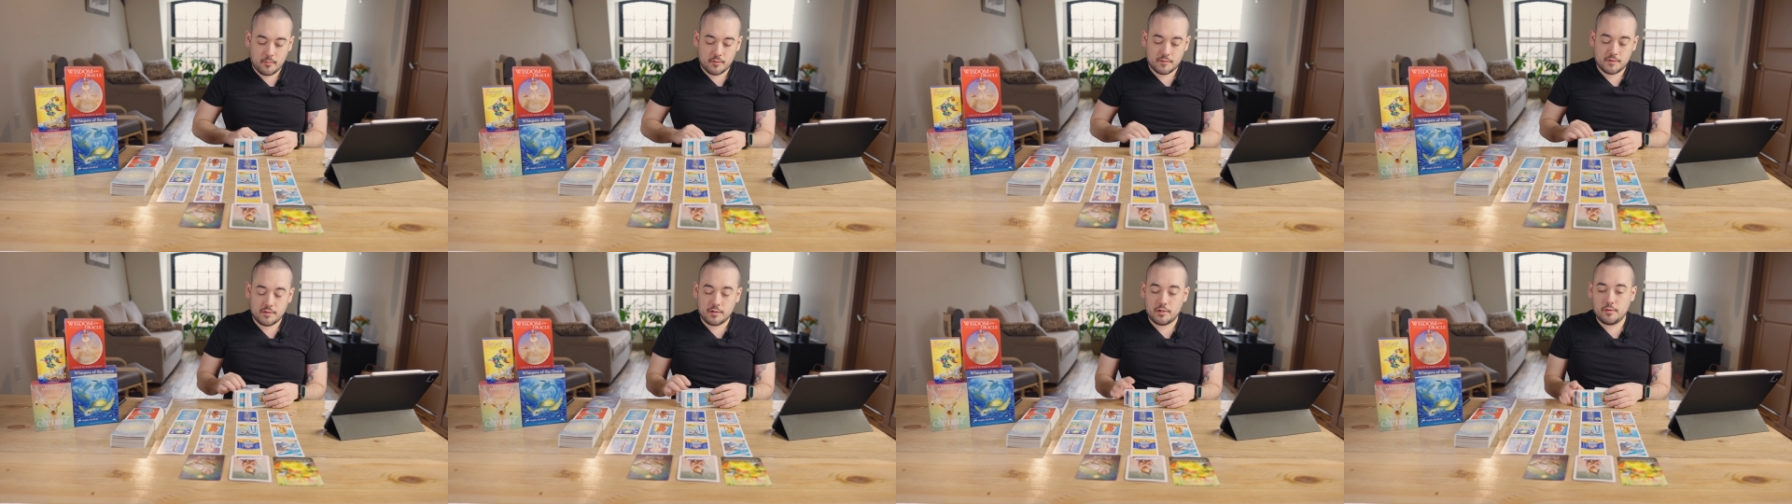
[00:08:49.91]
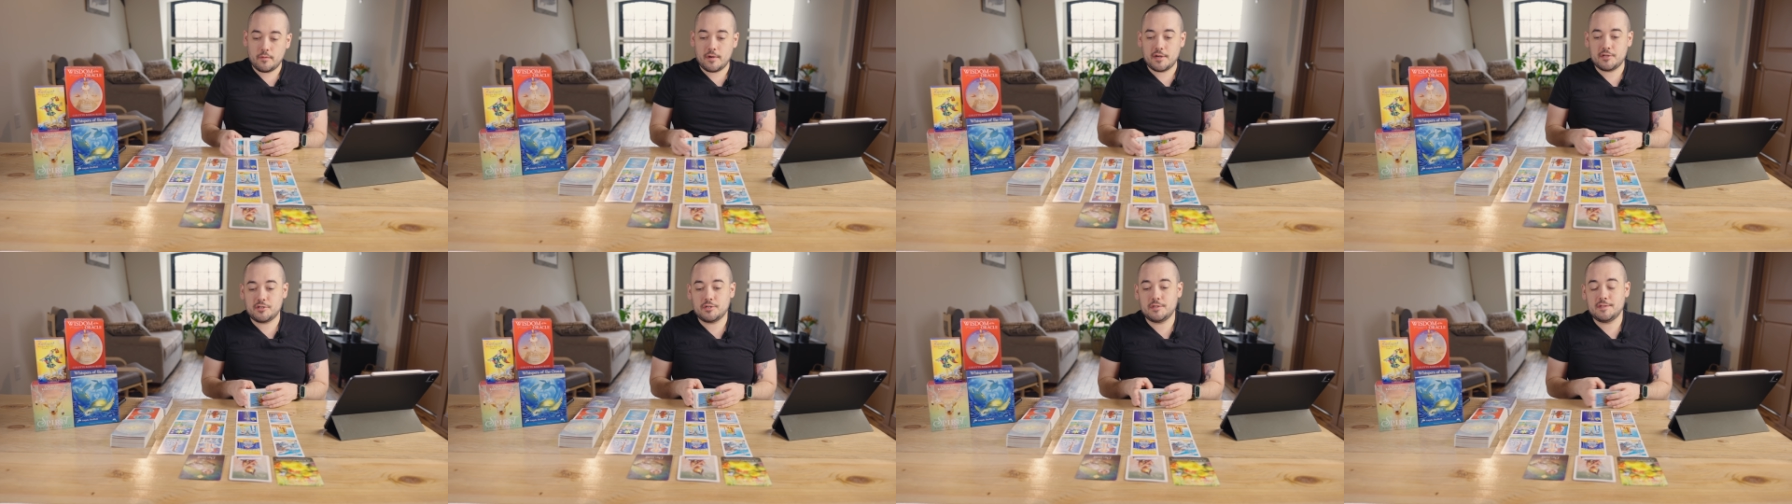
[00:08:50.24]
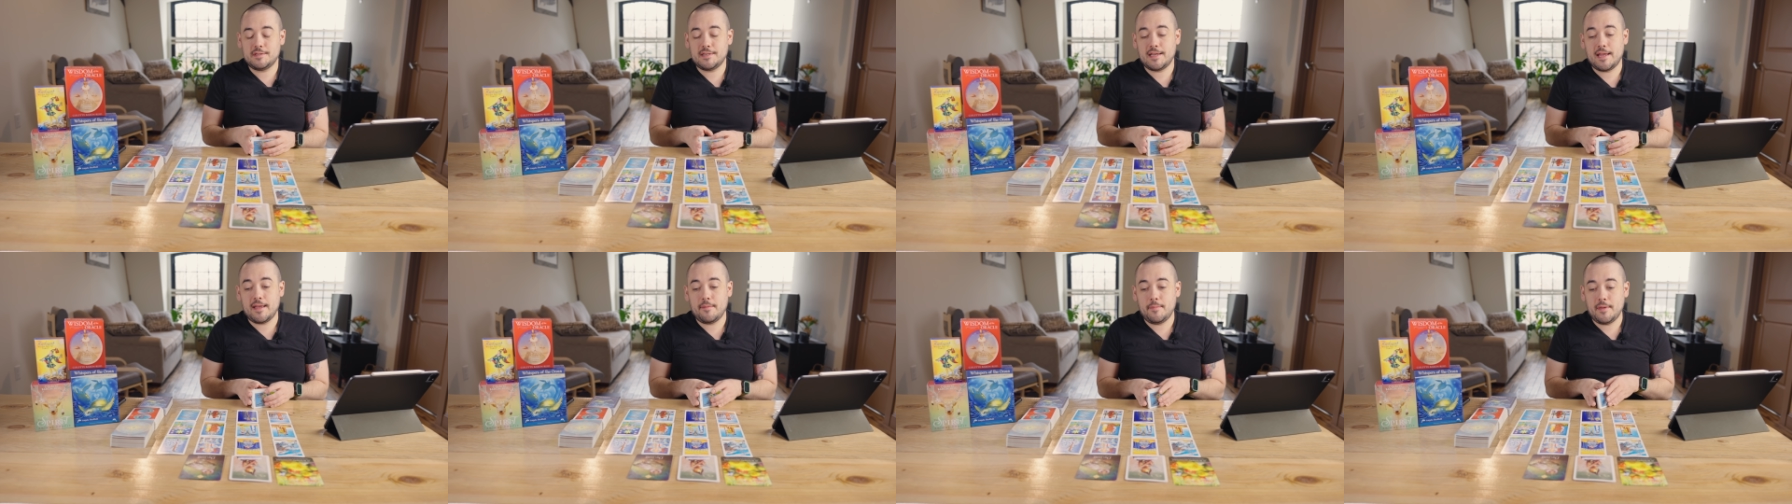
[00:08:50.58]
to you, I should
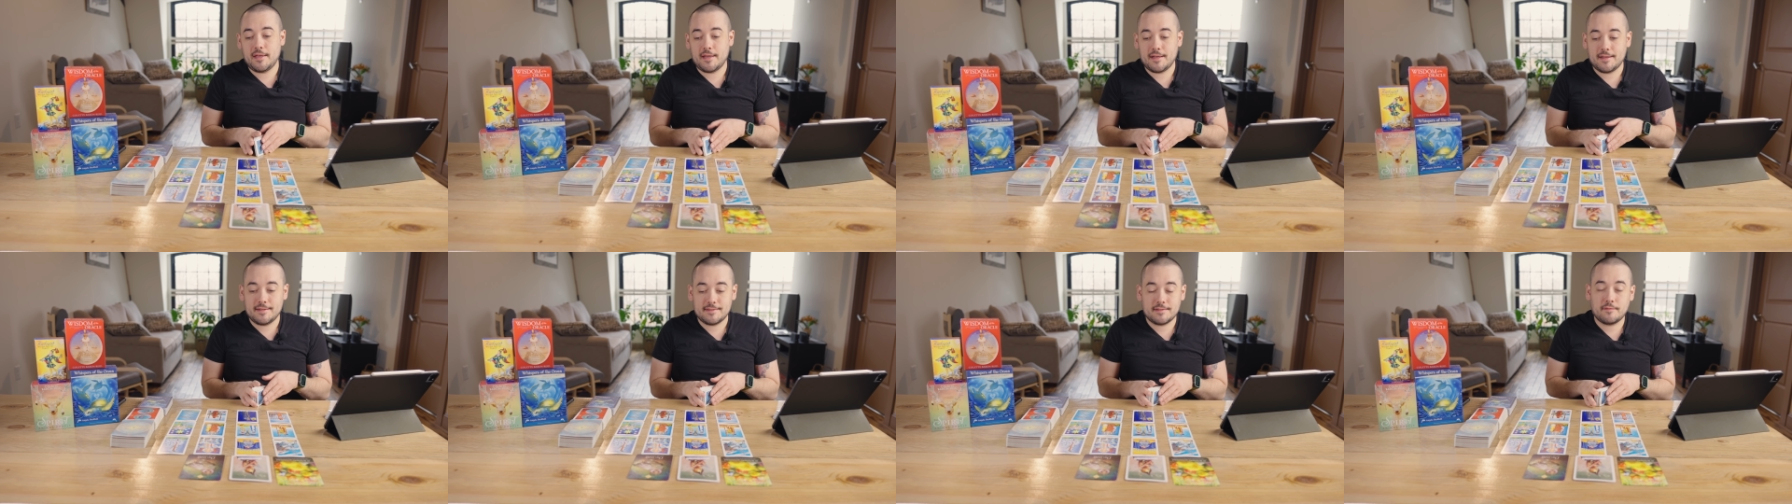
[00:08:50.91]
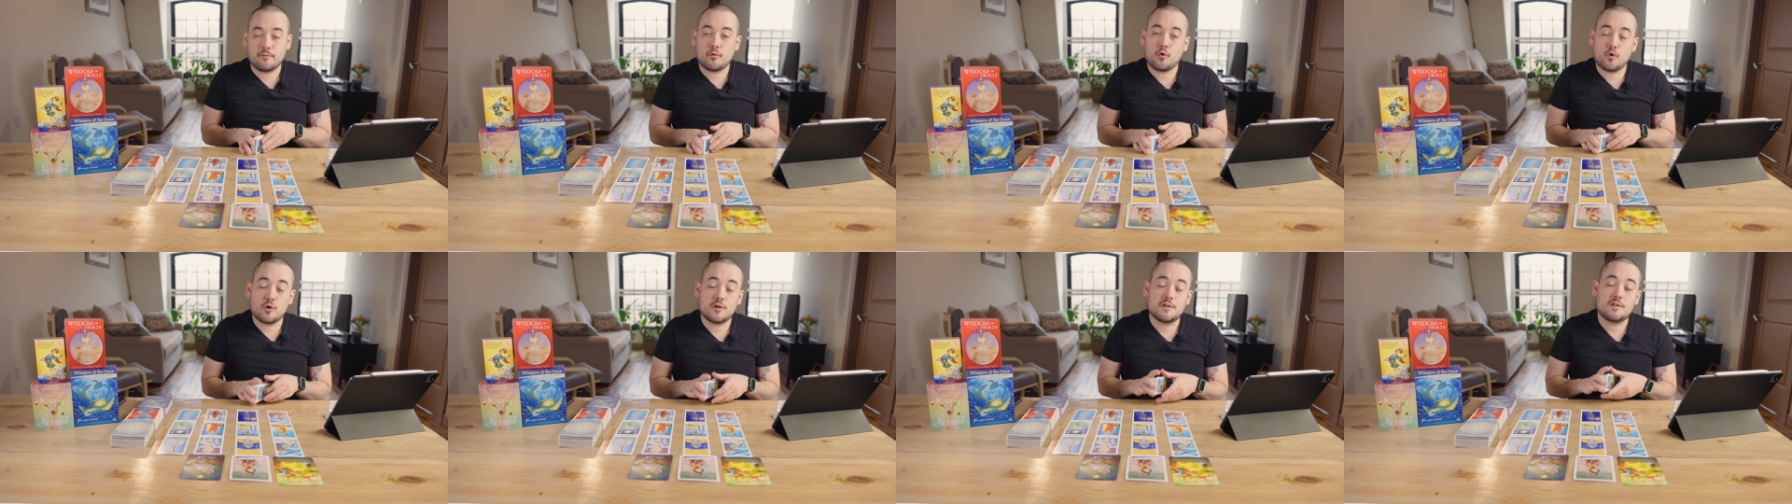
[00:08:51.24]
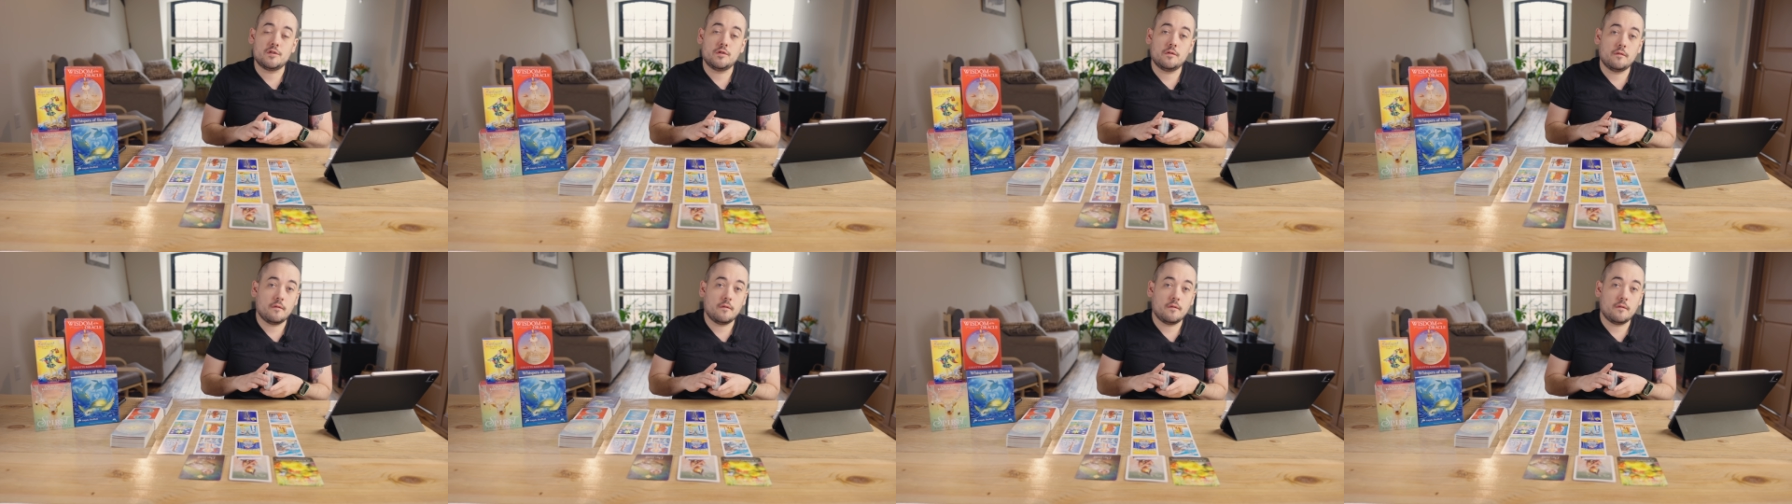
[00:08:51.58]
say, because, of course,